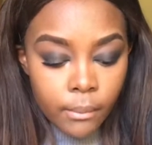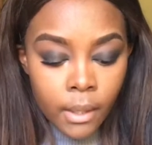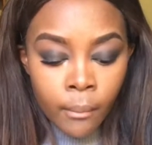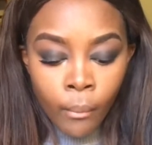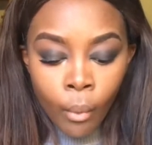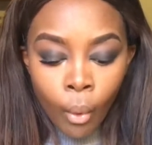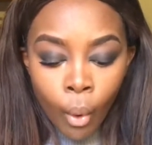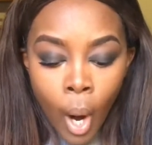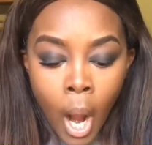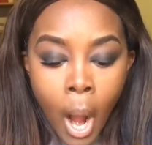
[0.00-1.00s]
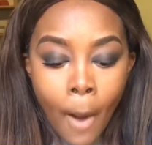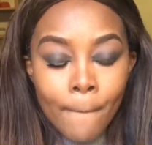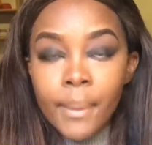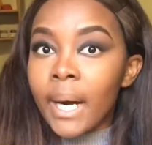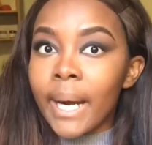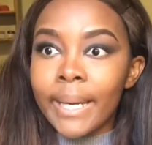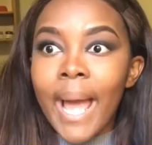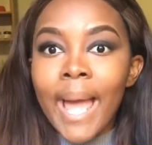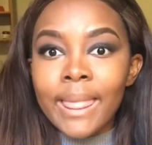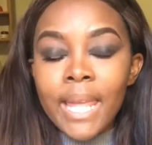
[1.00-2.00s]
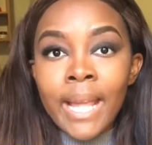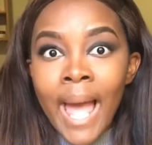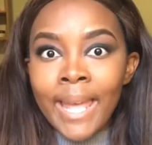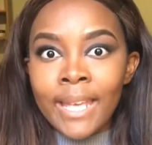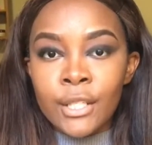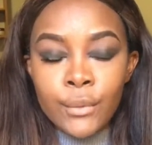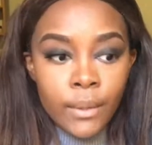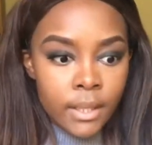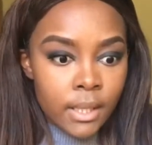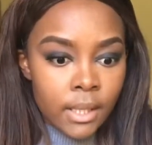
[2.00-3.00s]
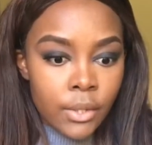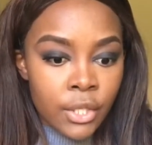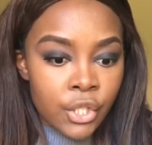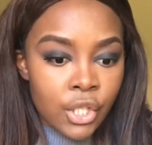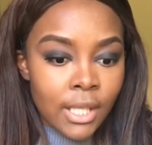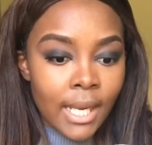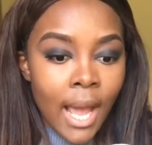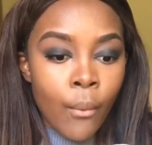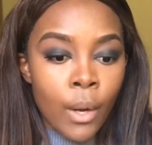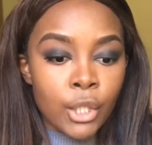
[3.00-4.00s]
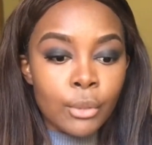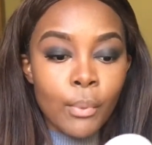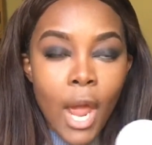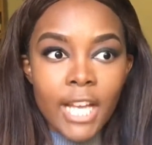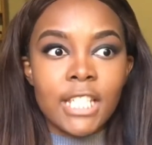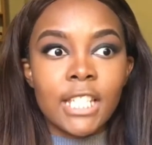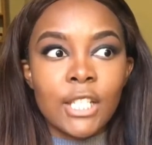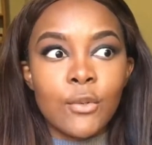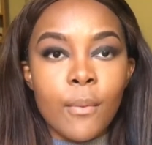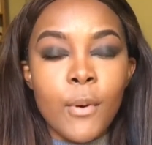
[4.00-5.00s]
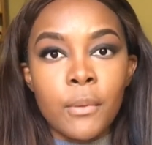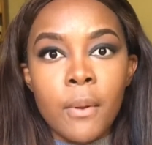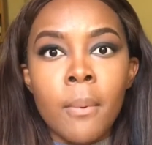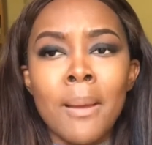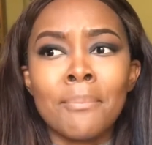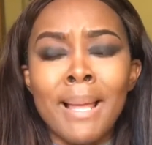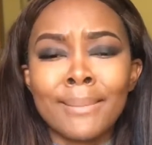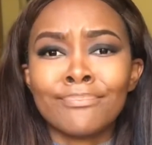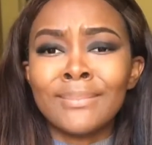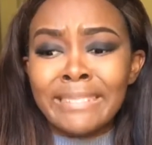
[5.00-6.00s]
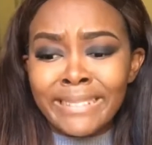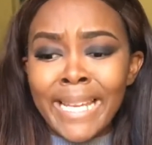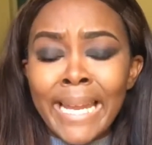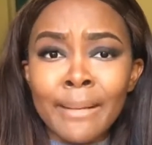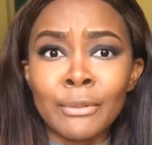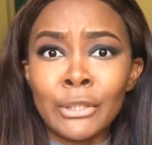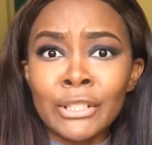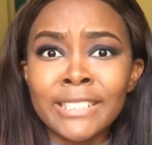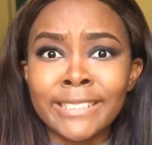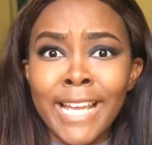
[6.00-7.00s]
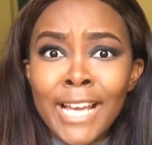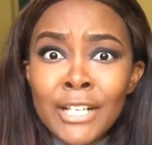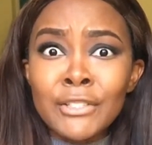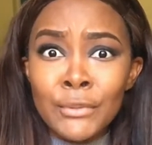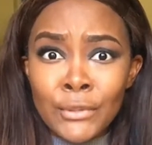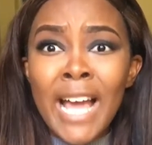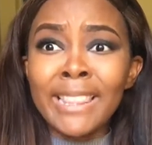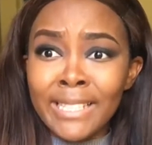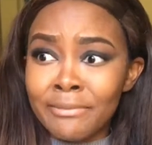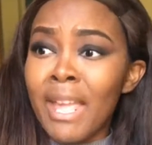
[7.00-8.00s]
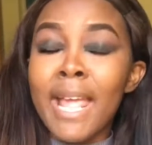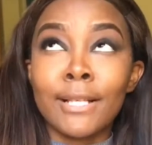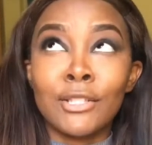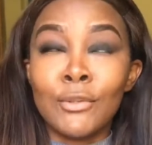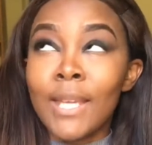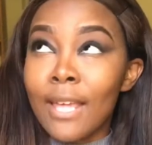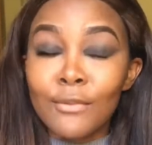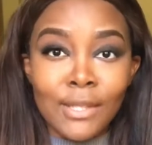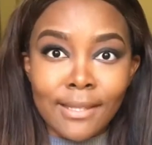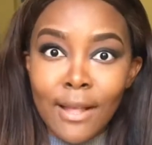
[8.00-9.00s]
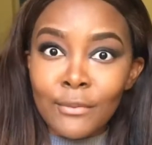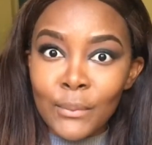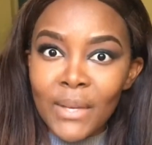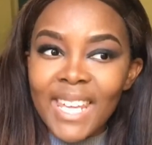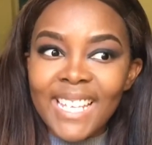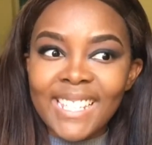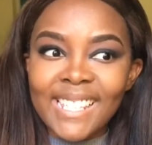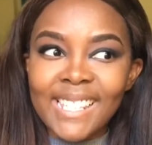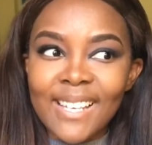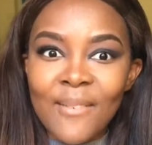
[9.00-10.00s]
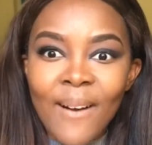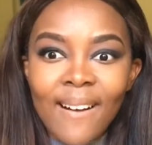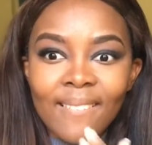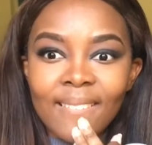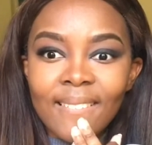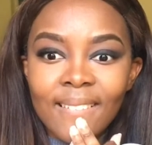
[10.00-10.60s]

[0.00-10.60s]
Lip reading: a bit more, but I think I can do it. It's just that I want to practice it to a point where I'm like, damn, girl, you done the things. You gave yourself wings. Wow.